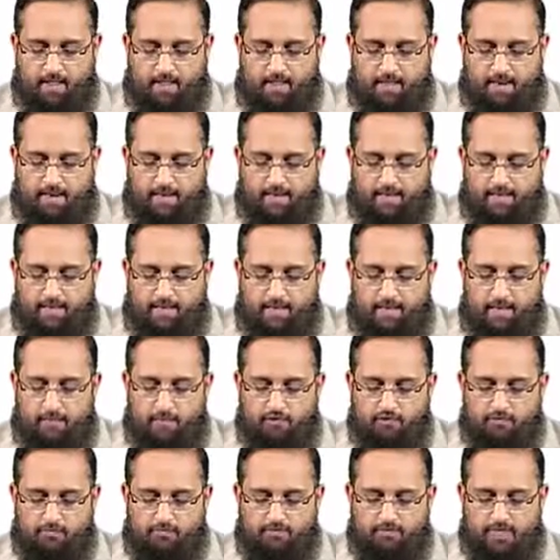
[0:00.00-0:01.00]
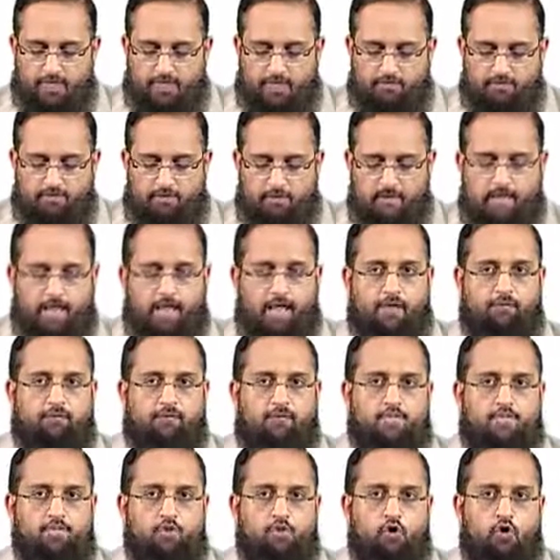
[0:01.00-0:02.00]
And each object will have
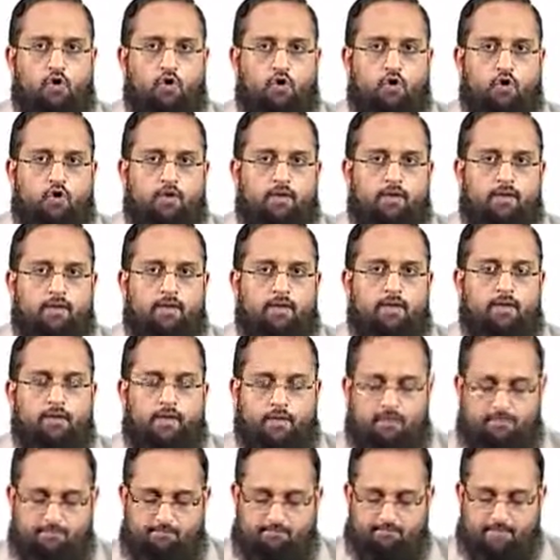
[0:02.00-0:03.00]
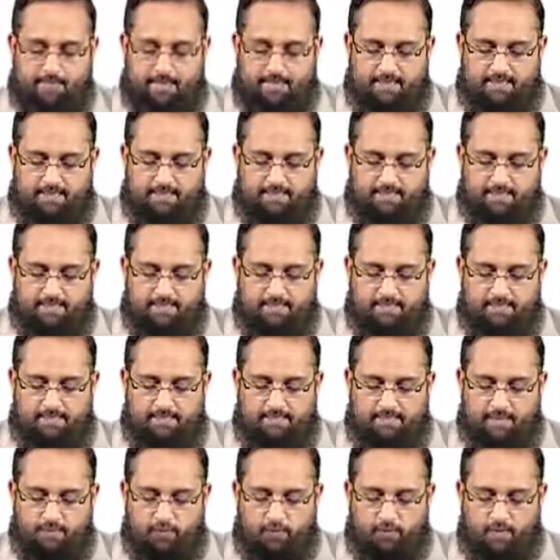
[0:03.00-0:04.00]
its own methods,
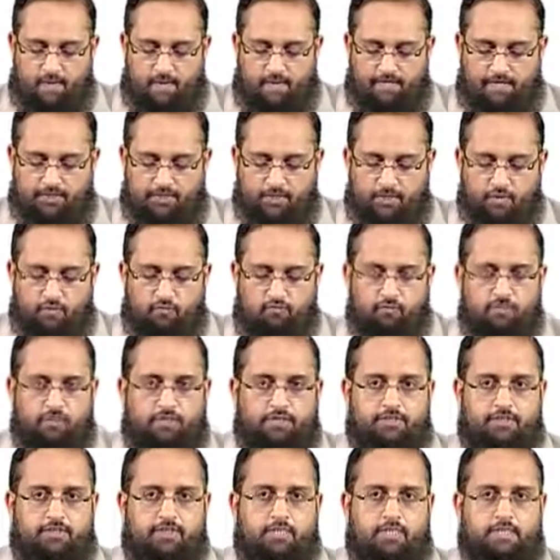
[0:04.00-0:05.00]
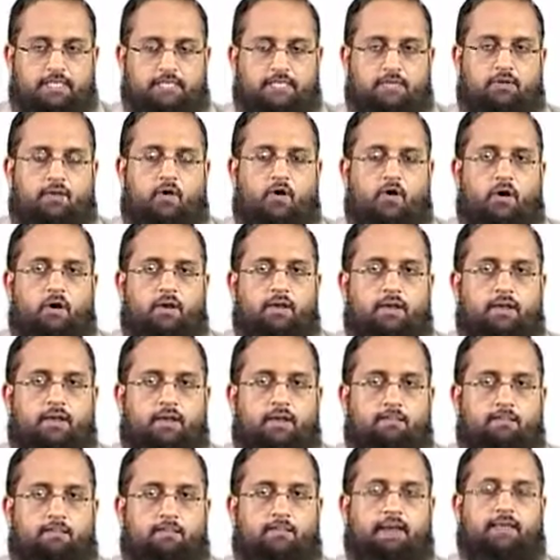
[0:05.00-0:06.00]
collection of functions called
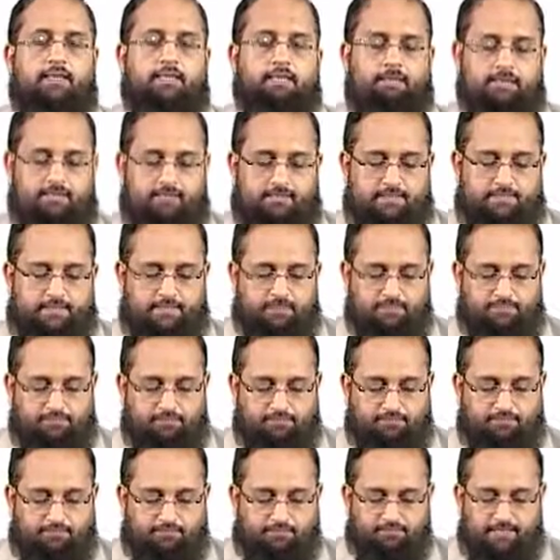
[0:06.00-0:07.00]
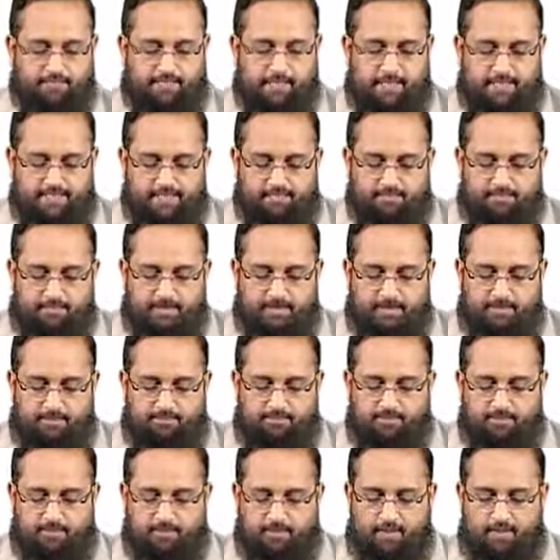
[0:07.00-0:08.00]
methods as well.
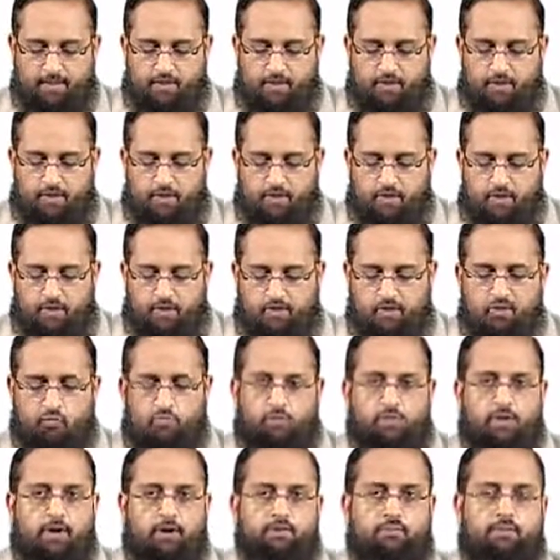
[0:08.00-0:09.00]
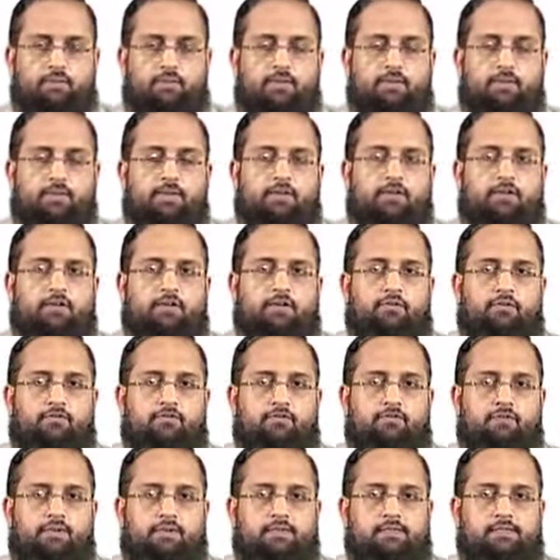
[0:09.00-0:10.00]
So what would be the
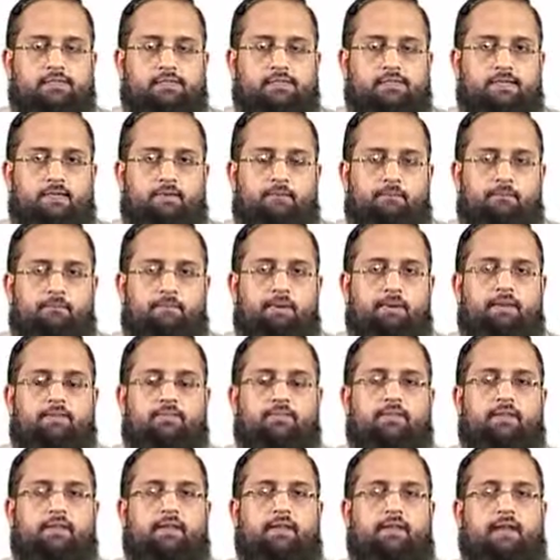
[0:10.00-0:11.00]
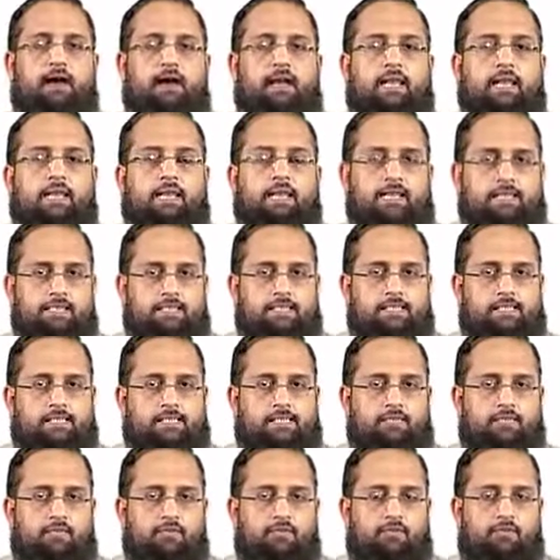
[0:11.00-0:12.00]
difference between a
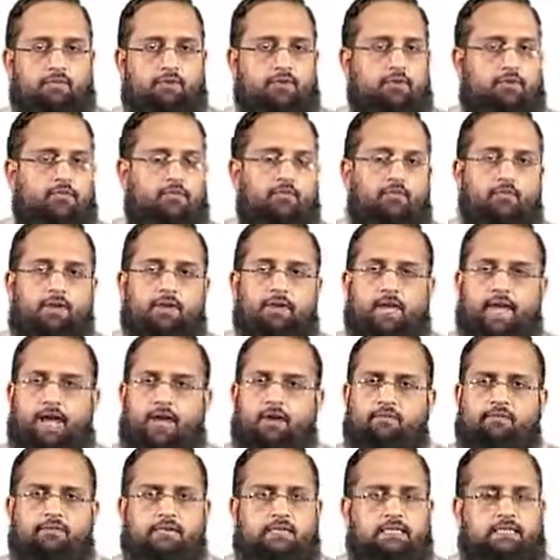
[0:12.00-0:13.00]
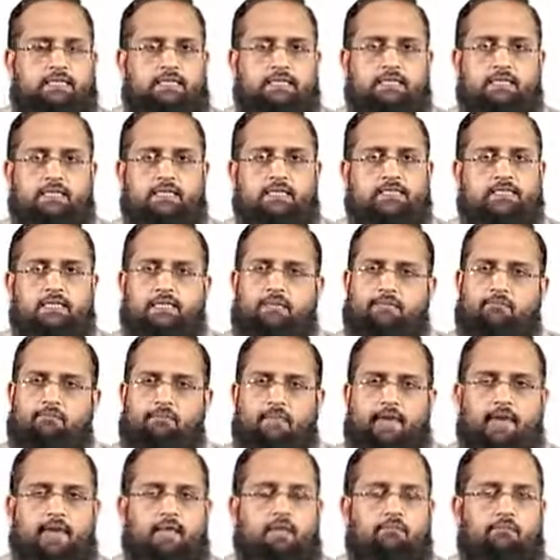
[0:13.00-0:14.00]
list, which we have discussed in
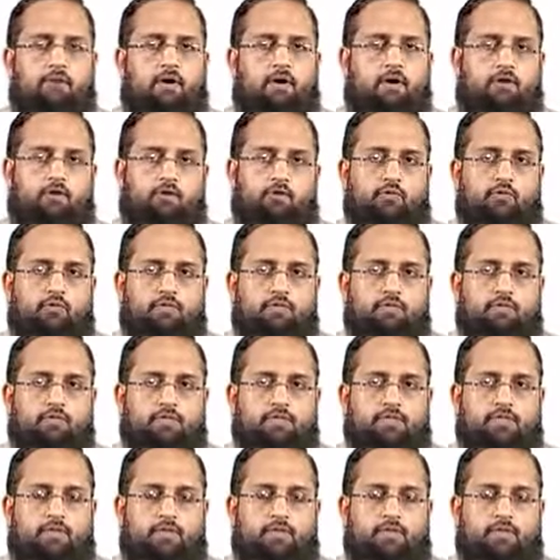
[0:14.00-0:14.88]
many modules